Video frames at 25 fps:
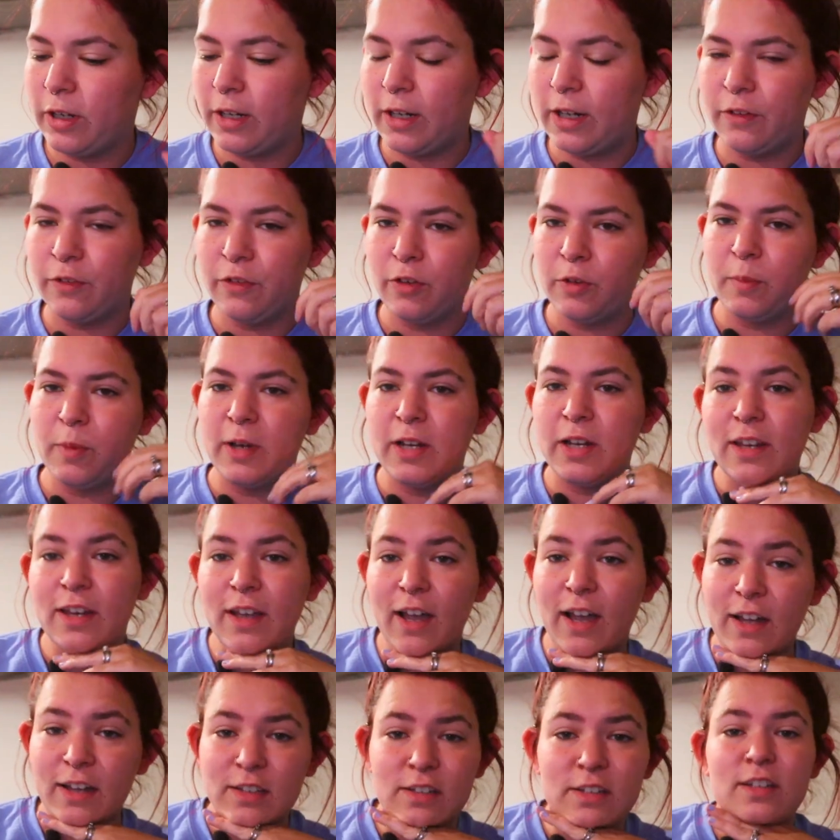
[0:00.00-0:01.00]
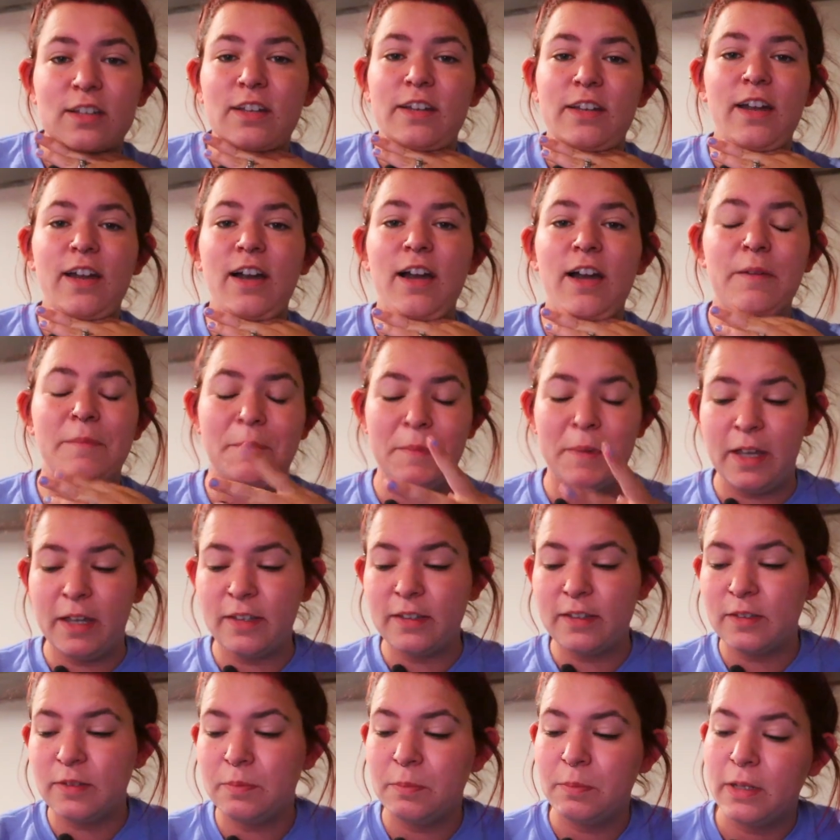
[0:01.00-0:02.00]
everybody. I look like a hot mess
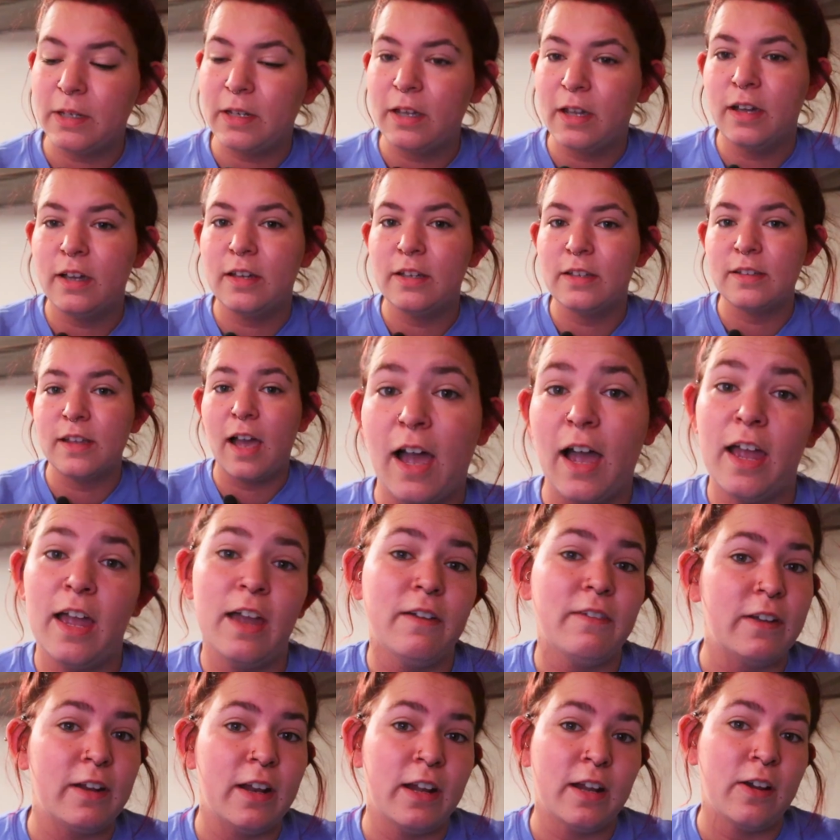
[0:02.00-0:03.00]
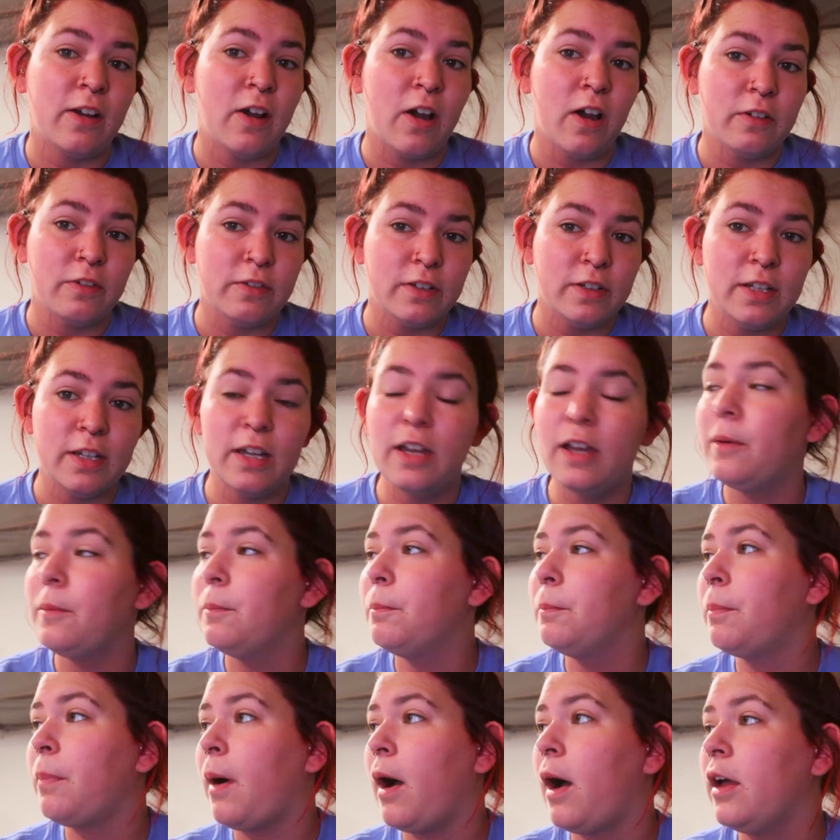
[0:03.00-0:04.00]
because I haven't had coffee yet,
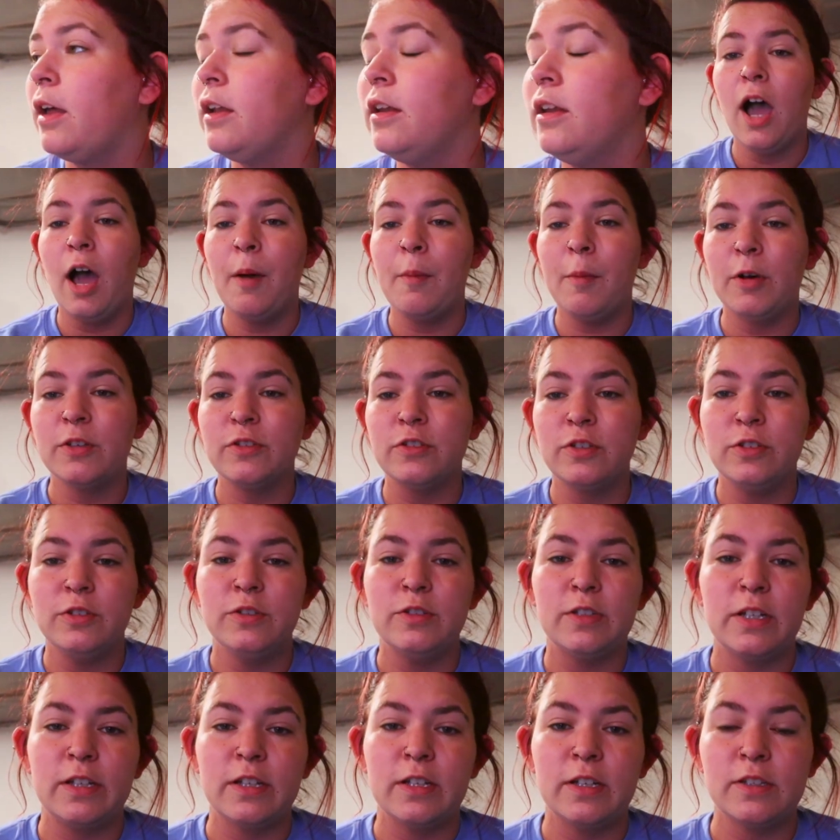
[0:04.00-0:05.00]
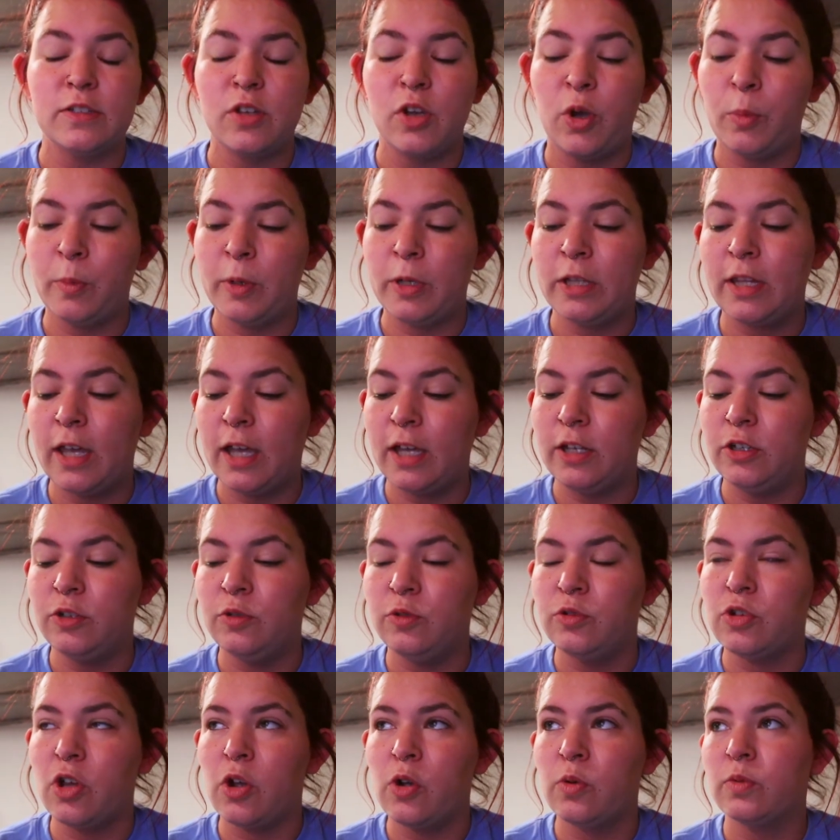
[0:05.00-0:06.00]
but I'm also using this hoping that you
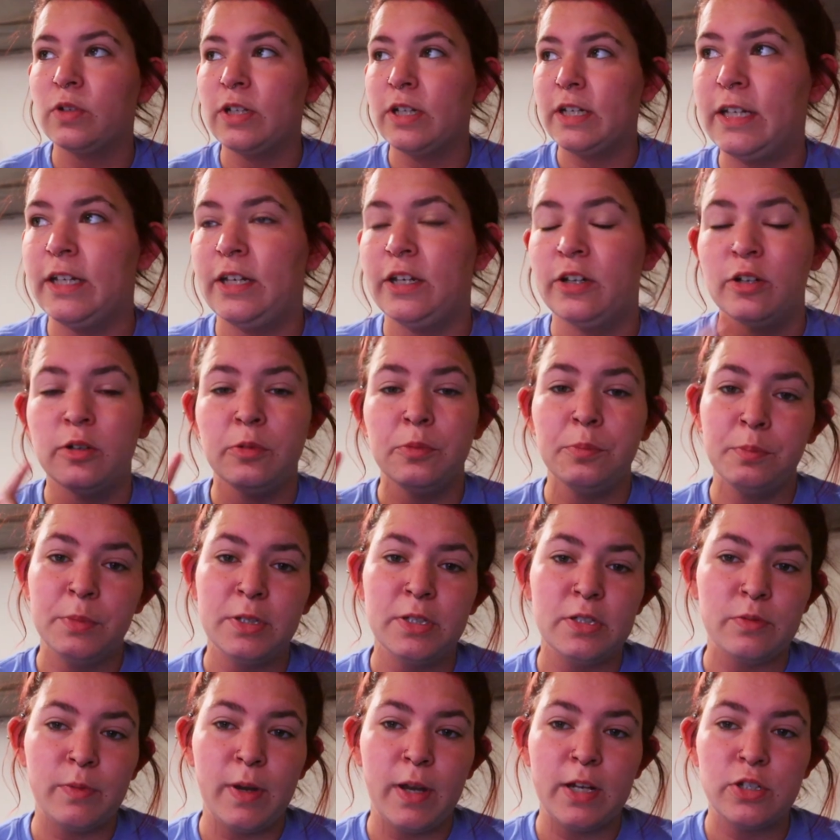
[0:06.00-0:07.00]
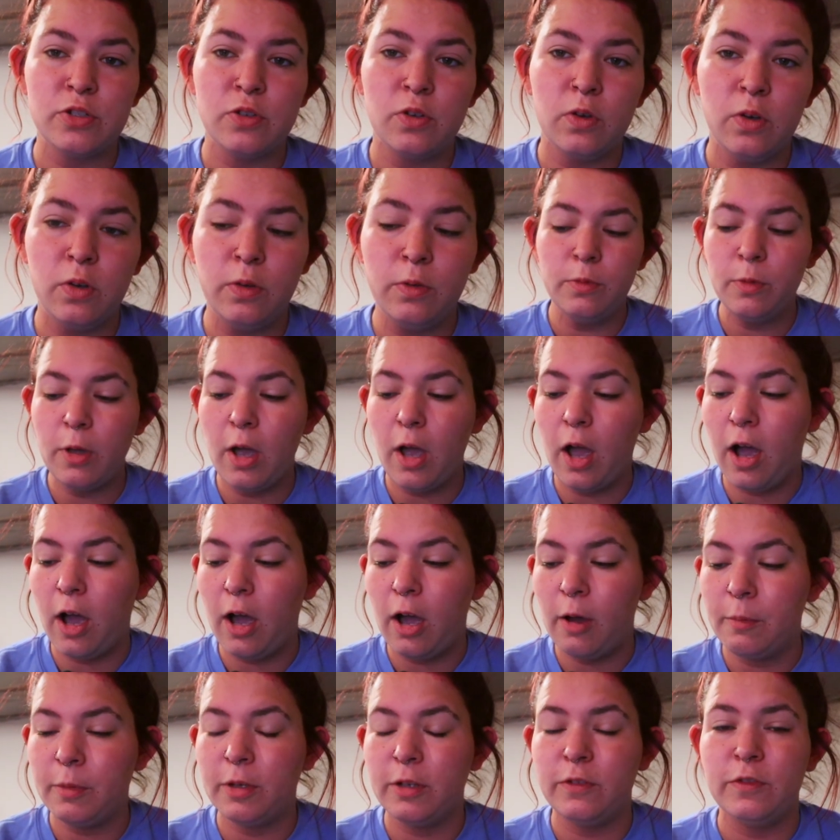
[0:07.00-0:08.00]
don't hear Miss Rachel,
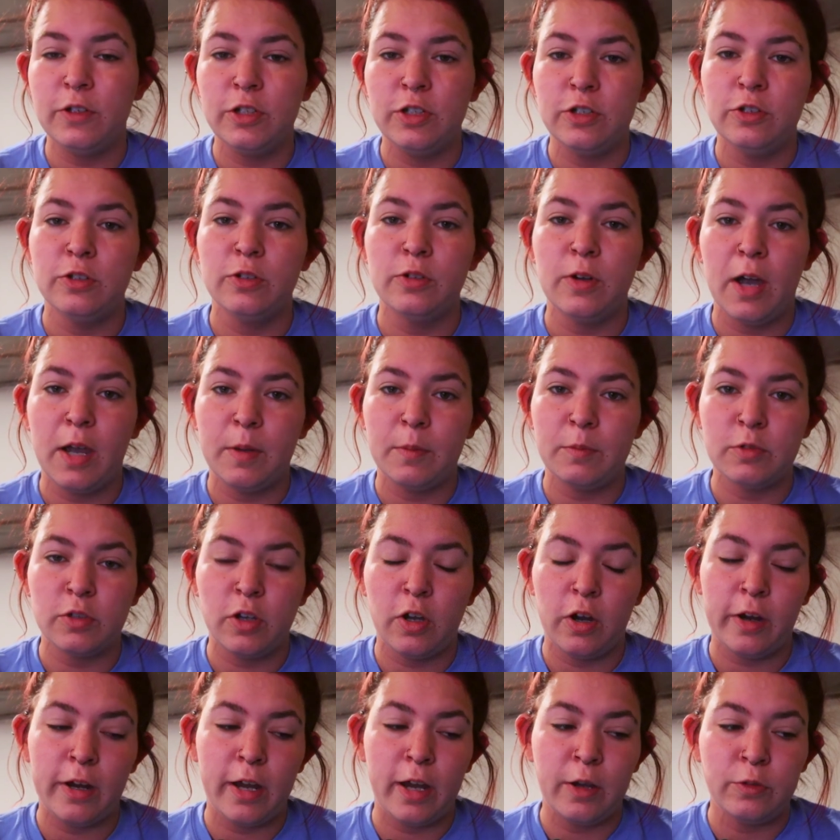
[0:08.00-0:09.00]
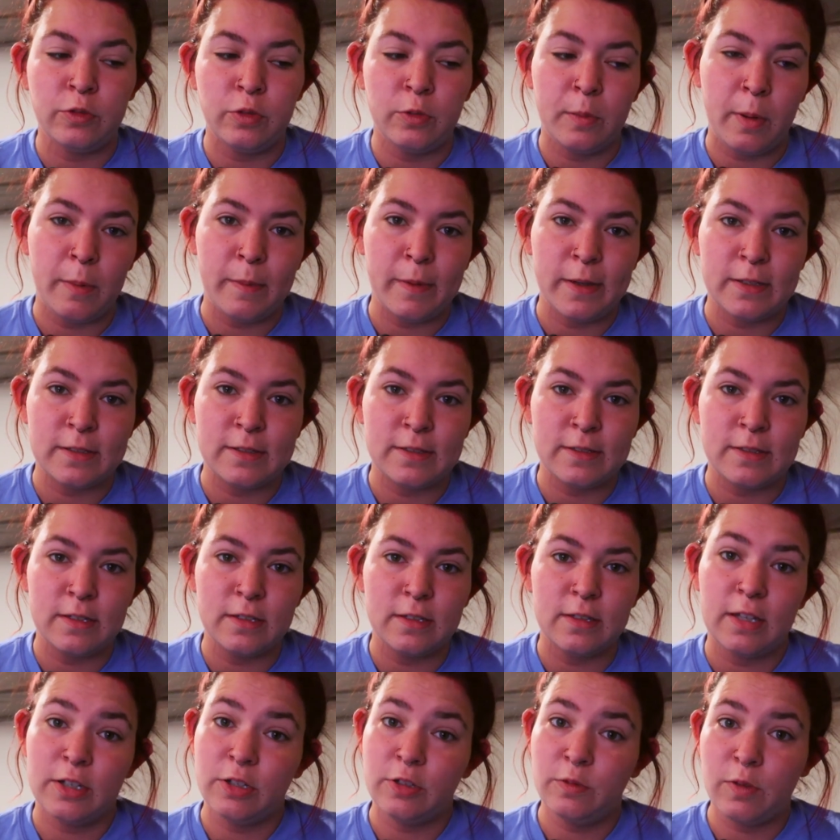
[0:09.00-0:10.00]
but if you do, I'm sorry. I'll do my best
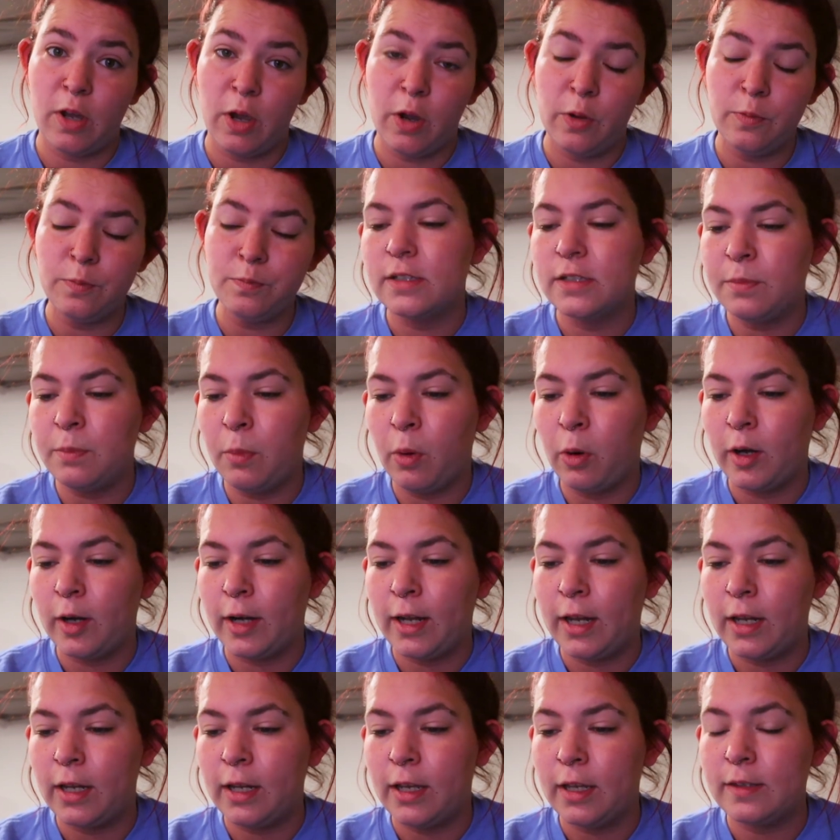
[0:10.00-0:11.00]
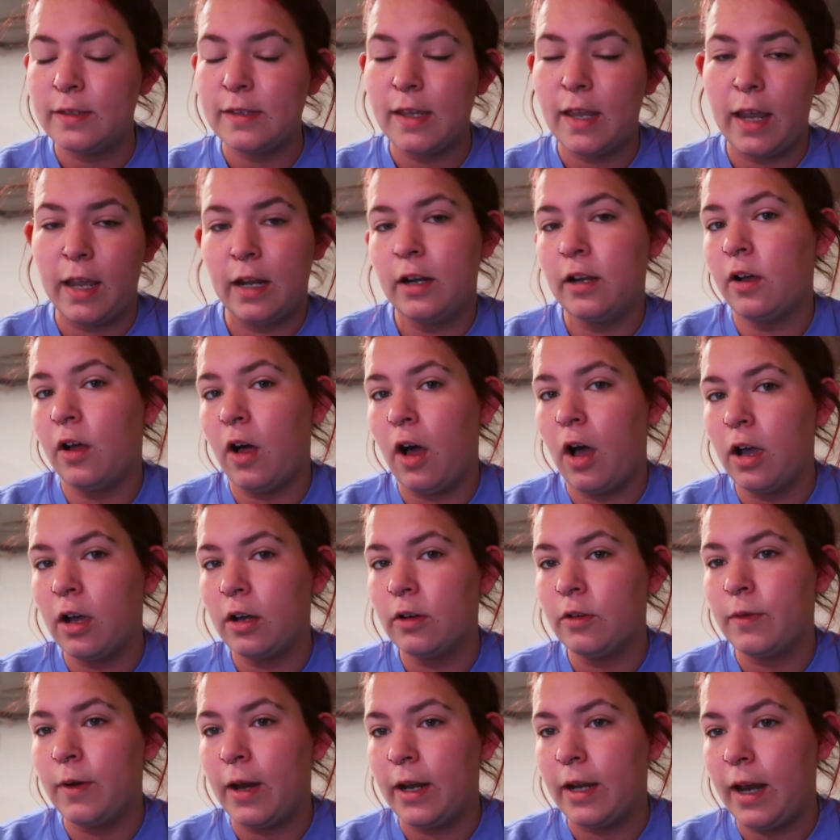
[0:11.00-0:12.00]
that you don't. Morning, it's 8 o'clock
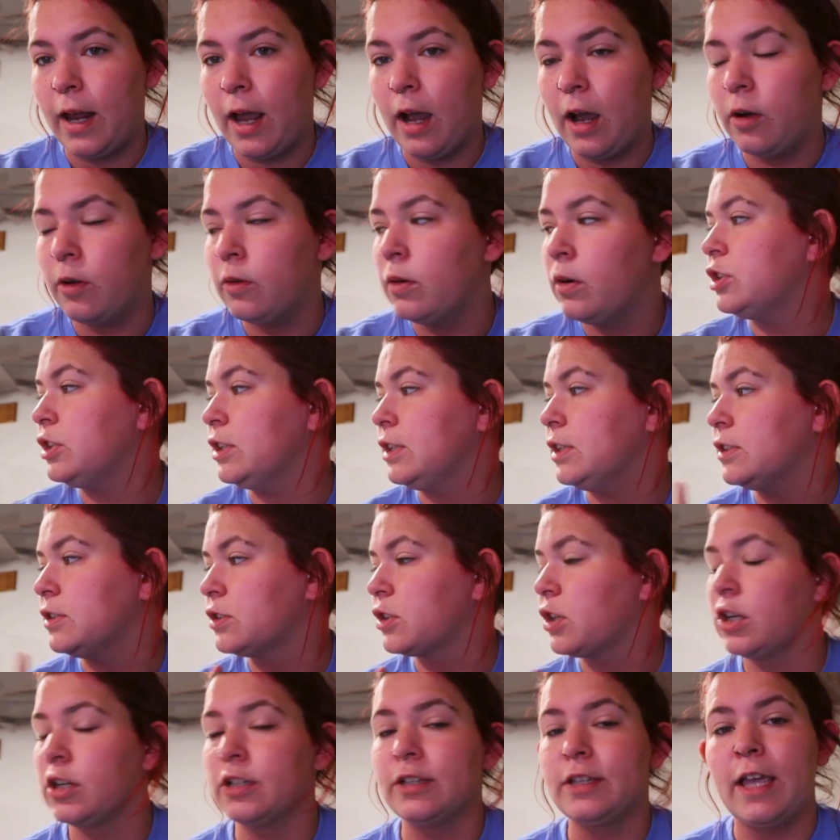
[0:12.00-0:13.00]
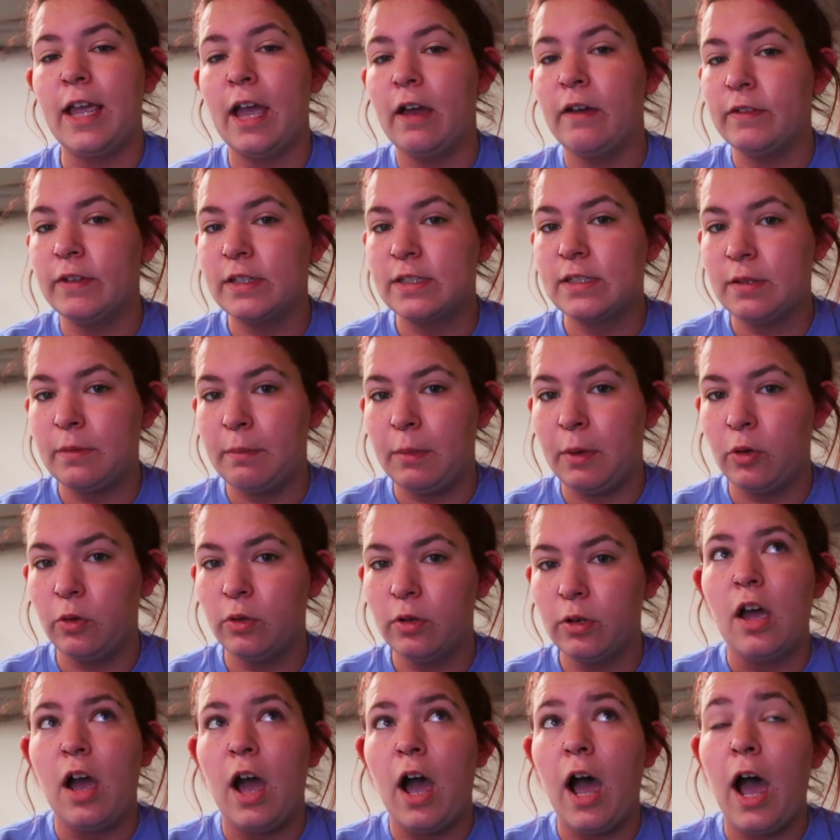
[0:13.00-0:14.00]
right now. He's currently having some milk.
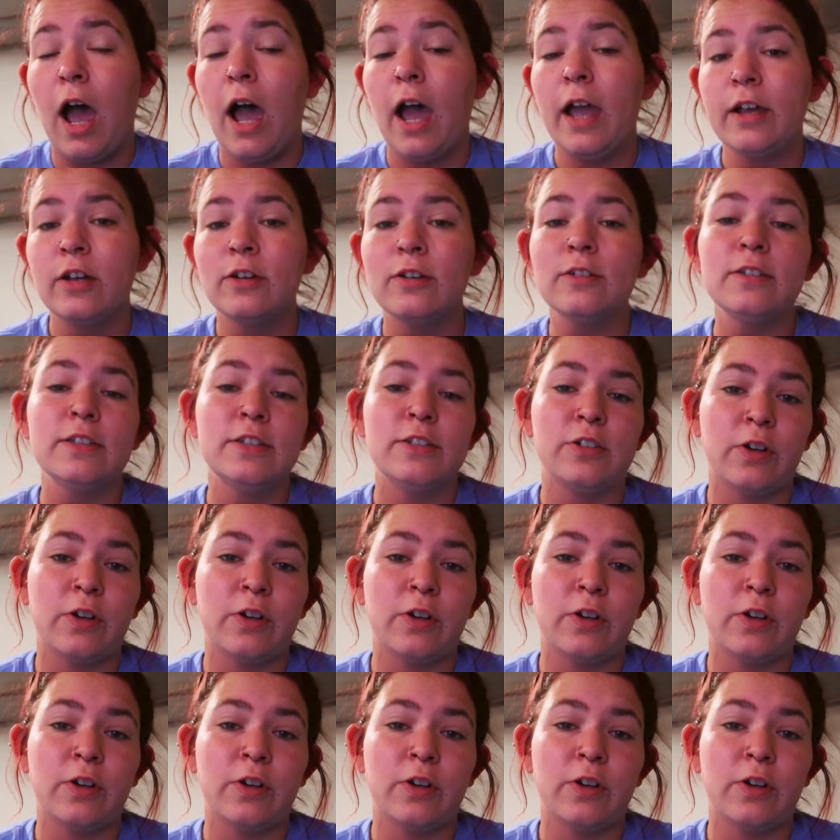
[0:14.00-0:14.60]
I currently don't